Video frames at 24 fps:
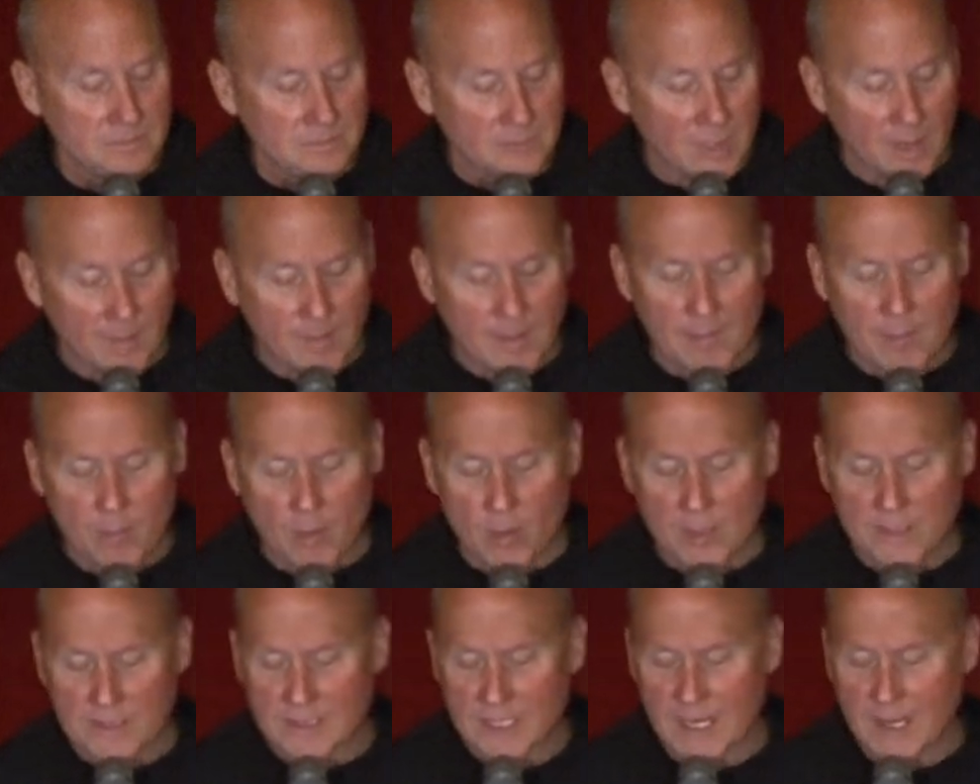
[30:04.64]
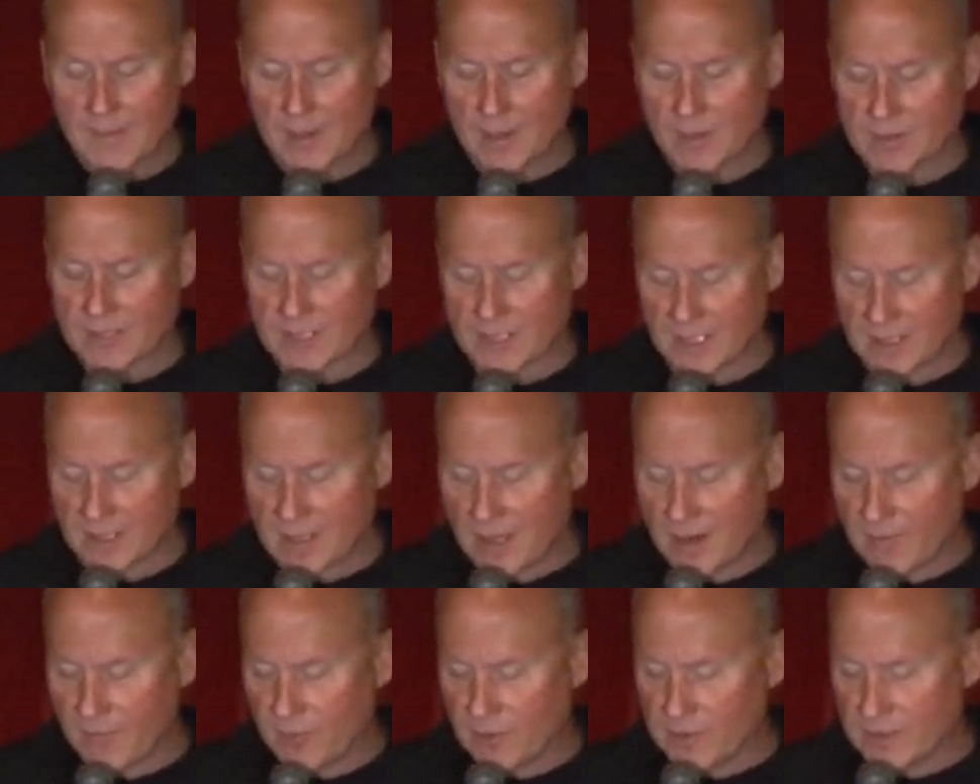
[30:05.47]
I remember one time I was at a
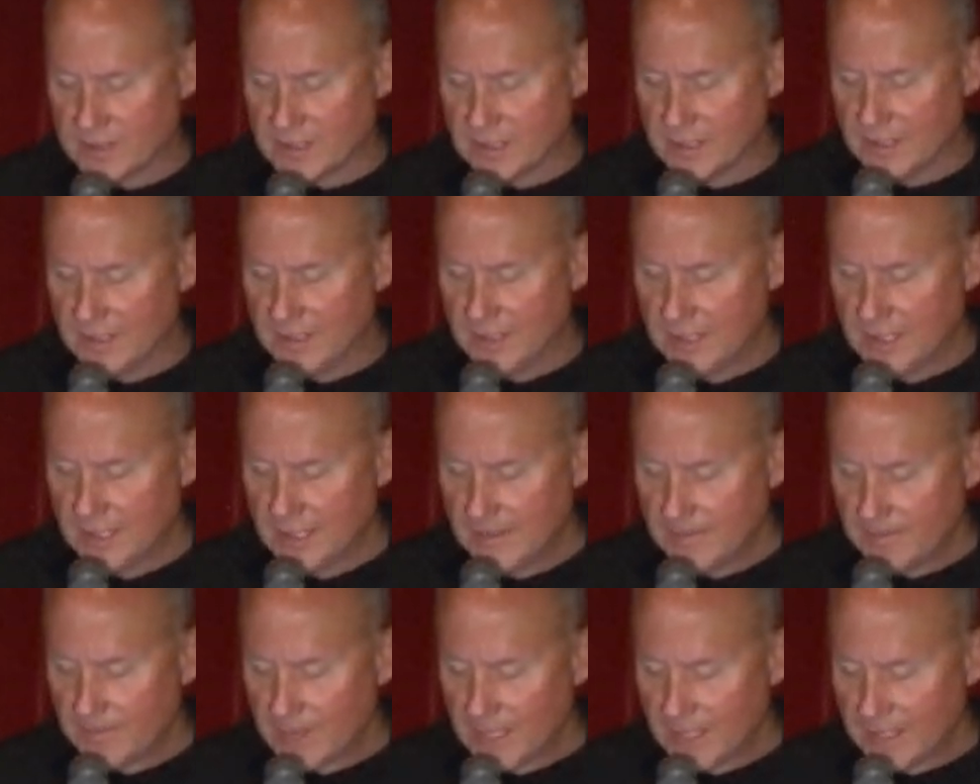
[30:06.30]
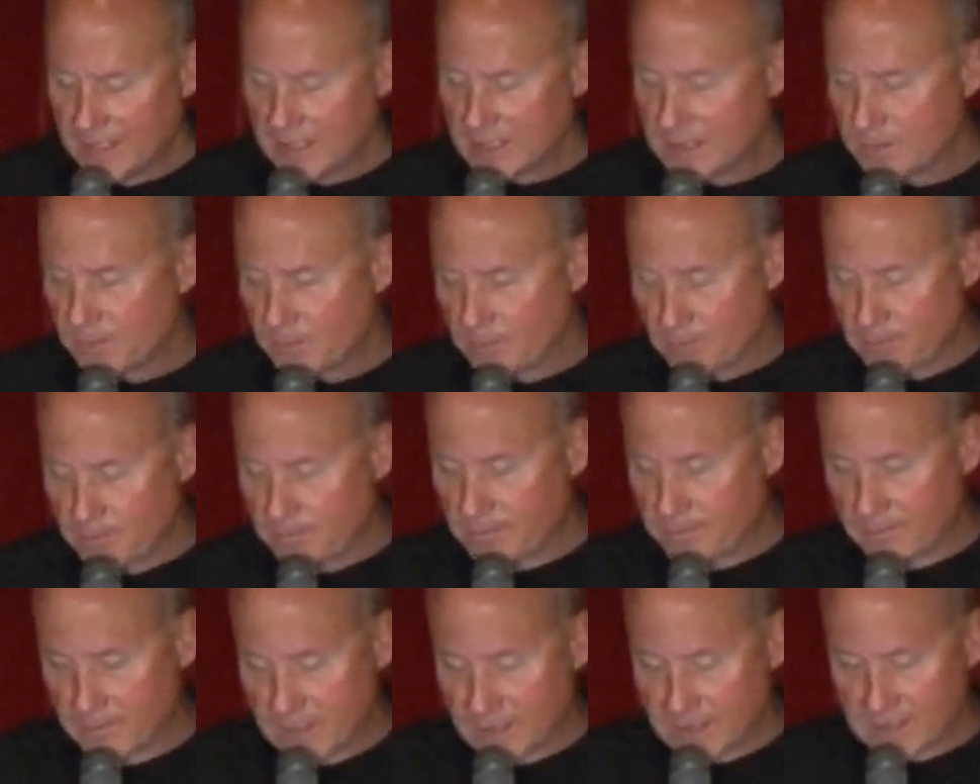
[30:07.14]
conference and, and this,
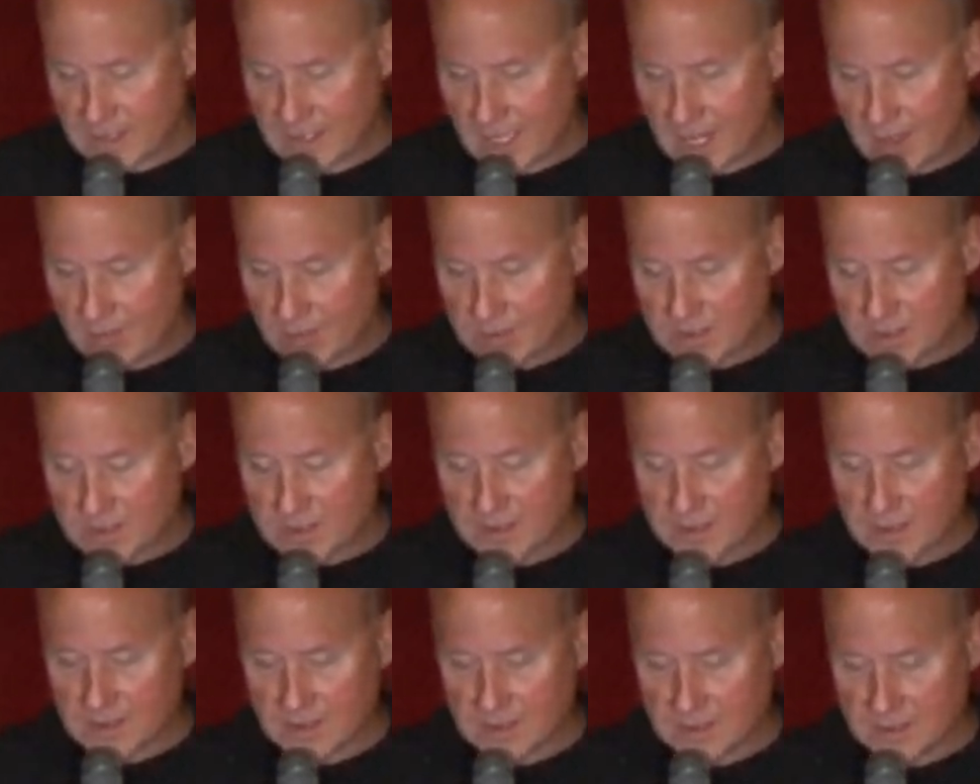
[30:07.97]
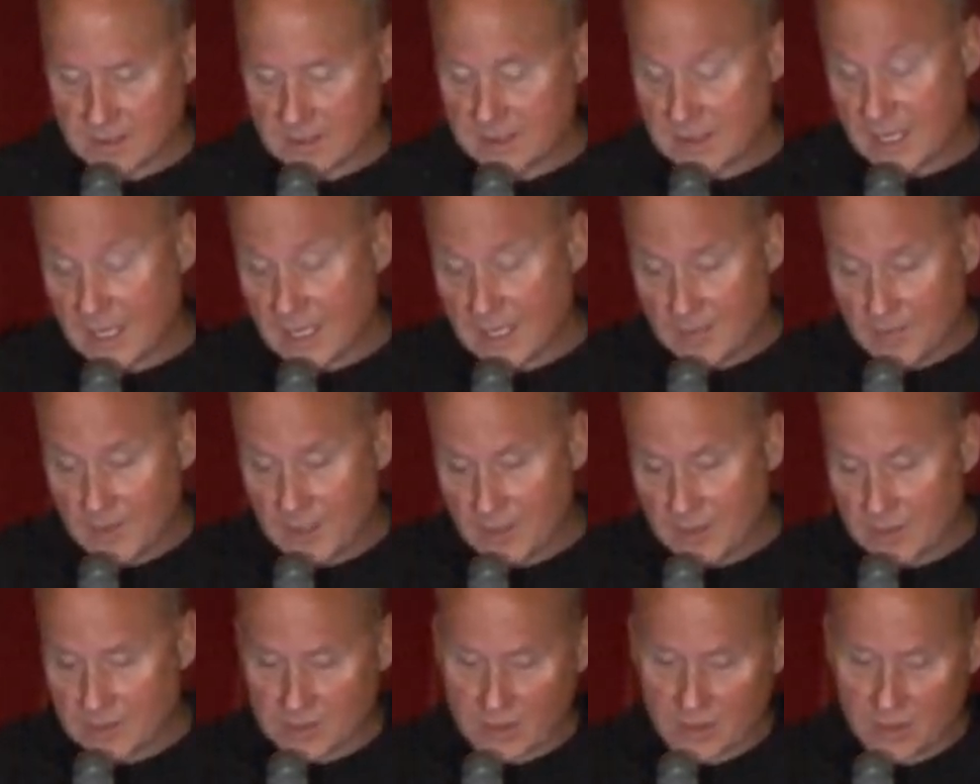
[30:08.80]
this guy was saying to me, he
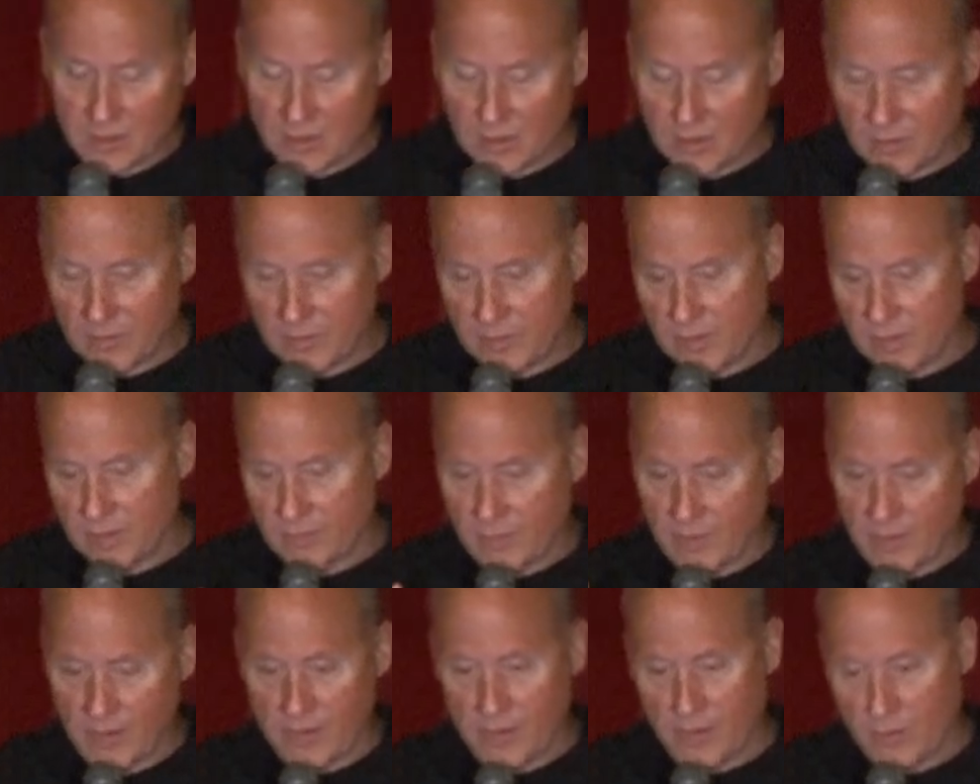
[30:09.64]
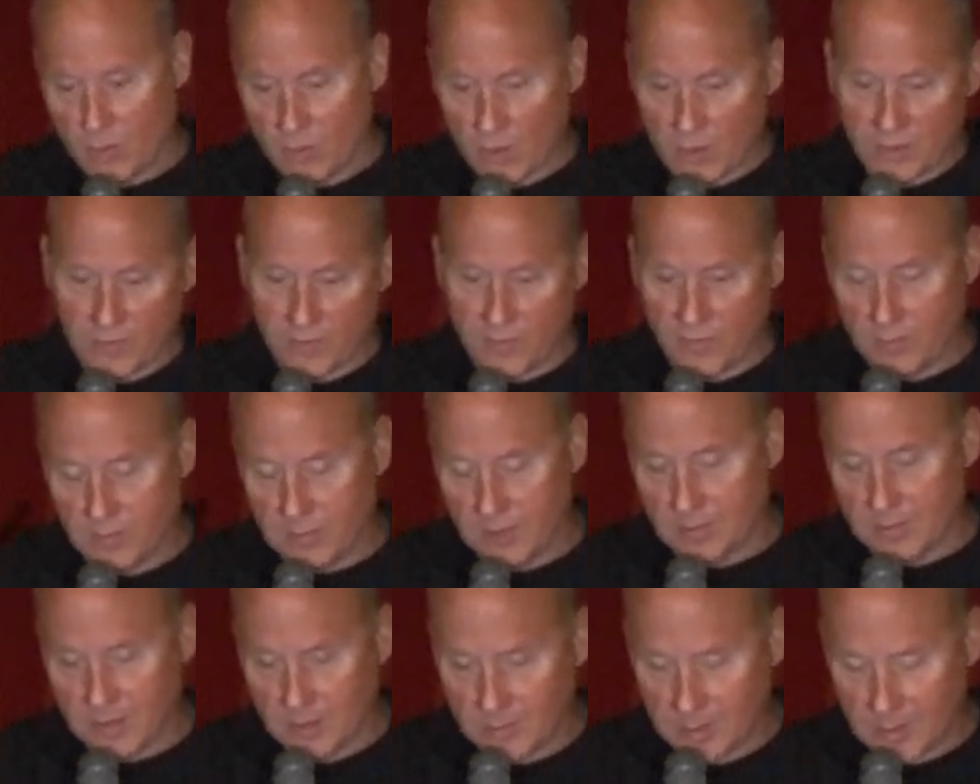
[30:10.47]
was, you know, you know, Father, you're wonderful, blah,
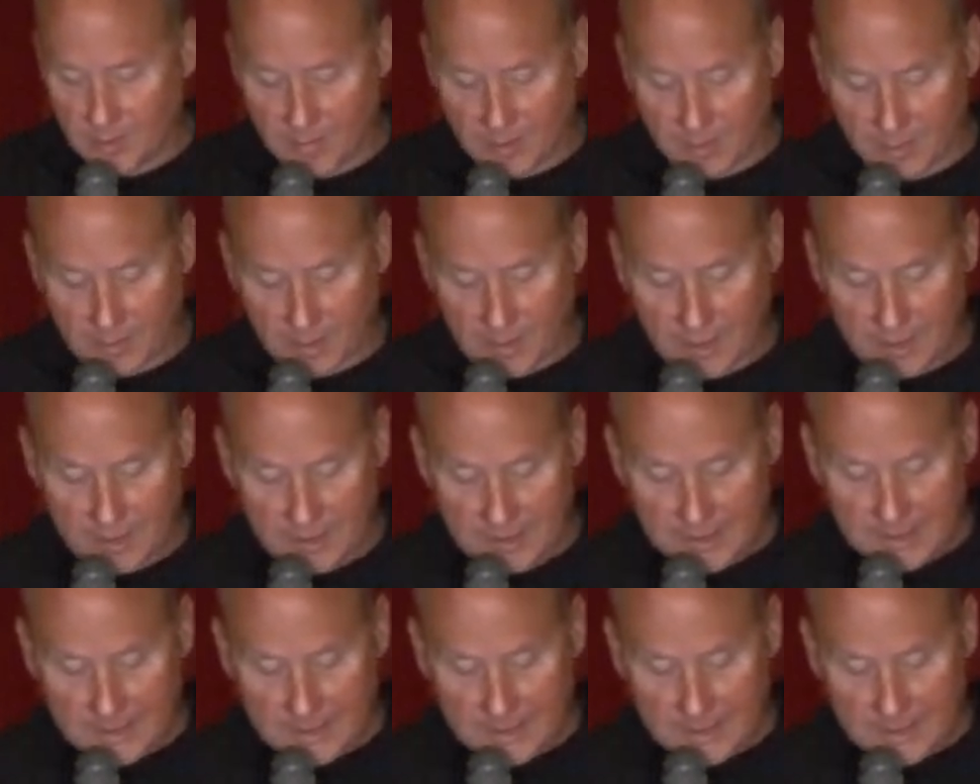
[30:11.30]
blah, blah, blah, blah.